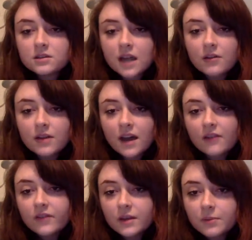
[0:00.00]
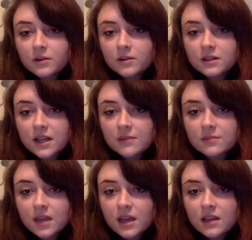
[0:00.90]
now we have a person
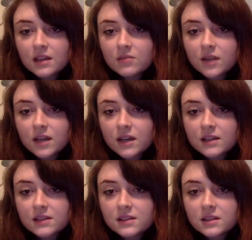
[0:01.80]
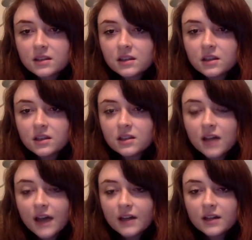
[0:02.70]
named Kaylee Rand
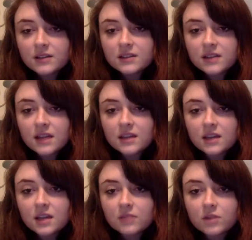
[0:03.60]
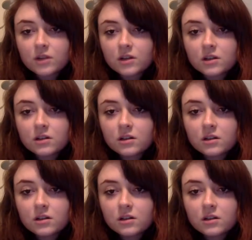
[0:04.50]
that is saying the N-word.